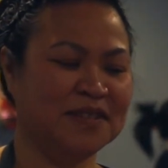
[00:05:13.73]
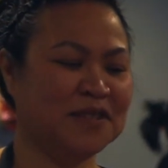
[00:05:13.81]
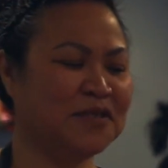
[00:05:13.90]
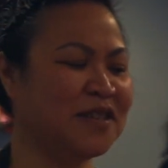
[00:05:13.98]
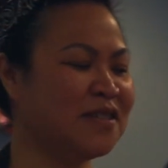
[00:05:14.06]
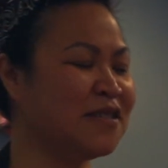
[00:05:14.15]

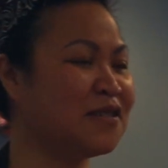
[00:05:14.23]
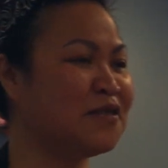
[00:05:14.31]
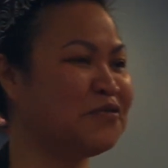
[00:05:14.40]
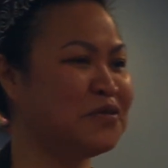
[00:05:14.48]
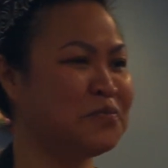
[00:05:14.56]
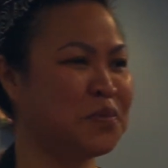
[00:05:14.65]
So this is good
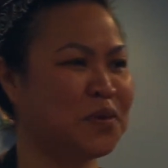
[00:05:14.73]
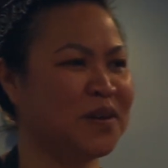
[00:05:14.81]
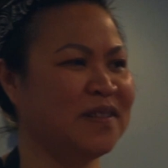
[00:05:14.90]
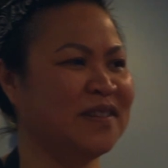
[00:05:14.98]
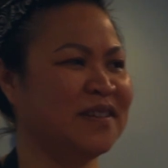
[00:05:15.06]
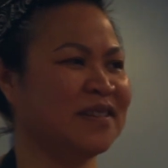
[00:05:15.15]
for
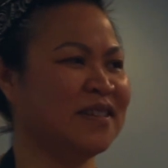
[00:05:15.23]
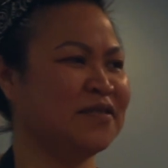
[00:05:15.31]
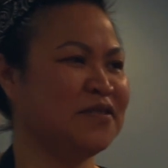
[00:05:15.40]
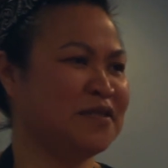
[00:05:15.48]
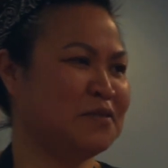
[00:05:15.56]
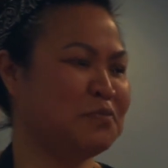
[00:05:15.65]
boiling, like
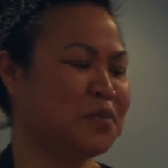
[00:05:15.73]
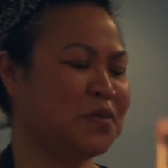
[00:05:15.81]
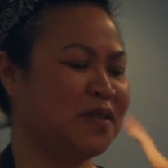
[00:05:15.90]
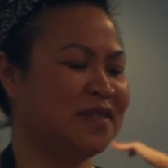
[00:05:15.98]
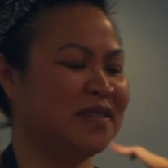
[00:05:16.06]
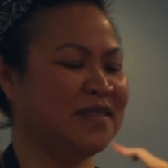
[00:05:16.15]
you just
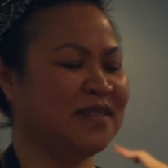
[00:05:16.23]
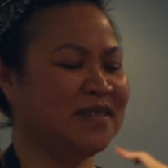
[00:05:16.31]
boil it.